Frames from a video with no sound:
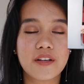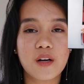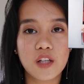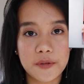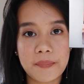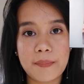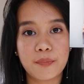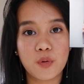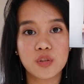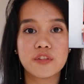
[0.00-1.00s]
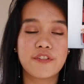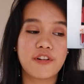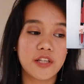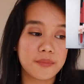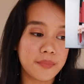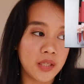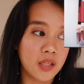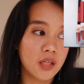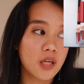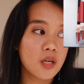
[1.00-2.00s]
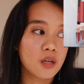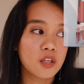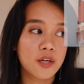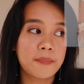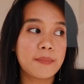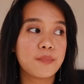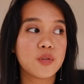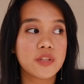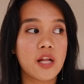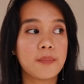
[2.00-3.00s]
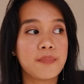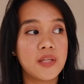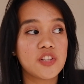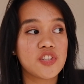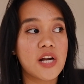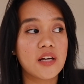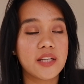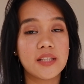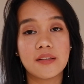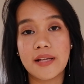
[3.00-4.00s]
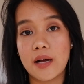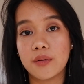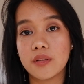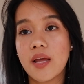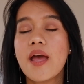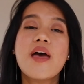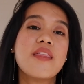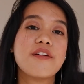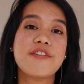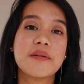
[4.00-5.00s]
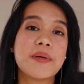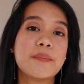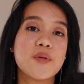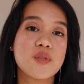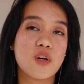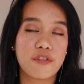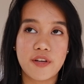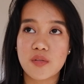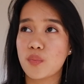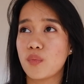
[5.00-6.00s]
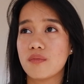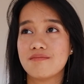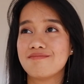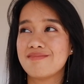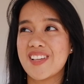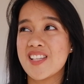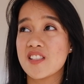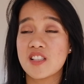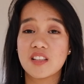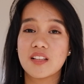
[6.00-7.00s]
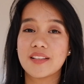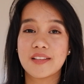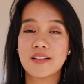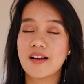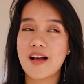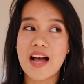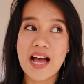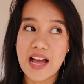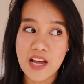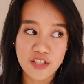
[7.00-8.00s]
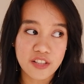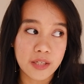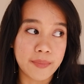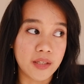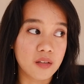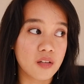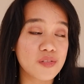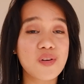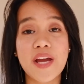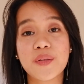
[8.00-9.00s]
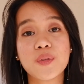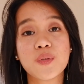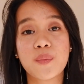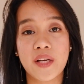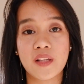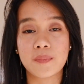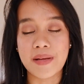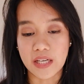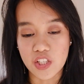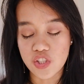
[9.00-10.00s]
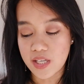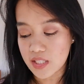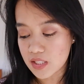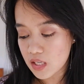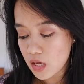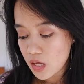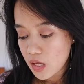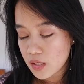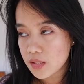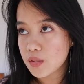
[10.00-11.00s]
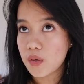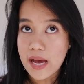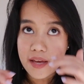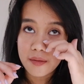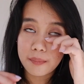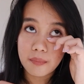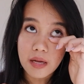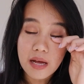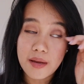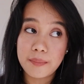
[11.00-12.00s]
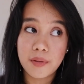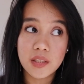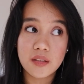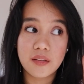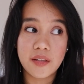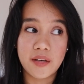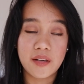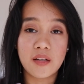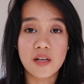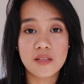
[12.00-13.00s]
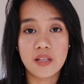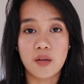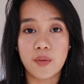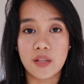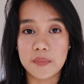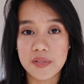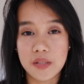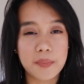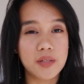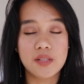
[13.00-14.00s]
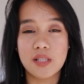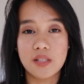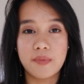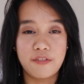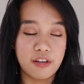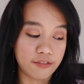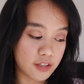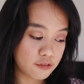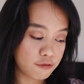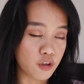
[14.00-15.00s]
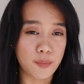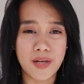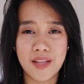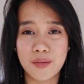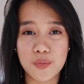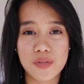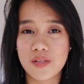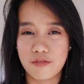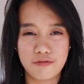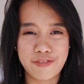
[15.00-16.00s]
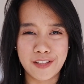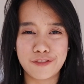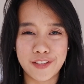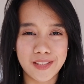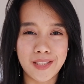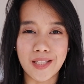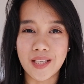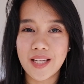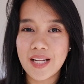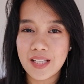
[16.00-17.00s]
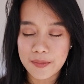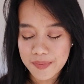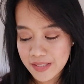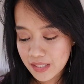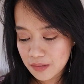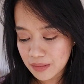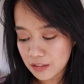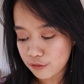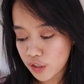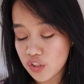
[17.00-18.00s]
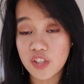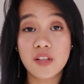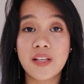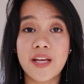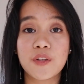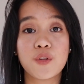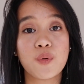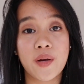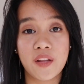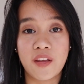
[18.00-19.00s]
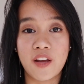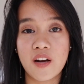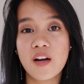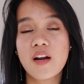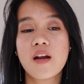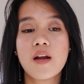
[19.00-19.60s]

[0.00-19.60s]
Colourpop won't refund me. Colourpop won't help me track it down. The Philippine Post Office is not answering my calls, so I don't know where the package is. So I bought their Luxe Liquid lipsticks because that's my favorite formula, those velvety lipsticks, but unfortunately I don't know where they are.